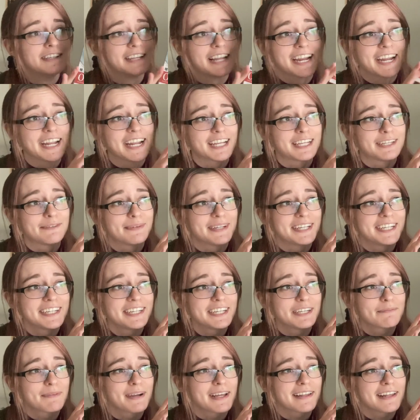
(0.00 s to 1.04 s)
anime
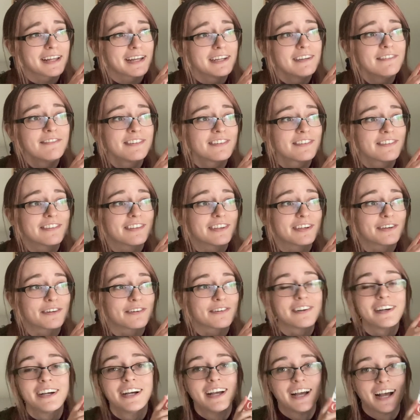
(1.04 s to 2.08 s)
in my life,
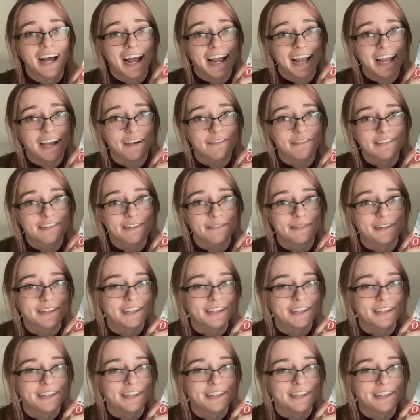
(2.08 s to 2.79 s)
so I have some of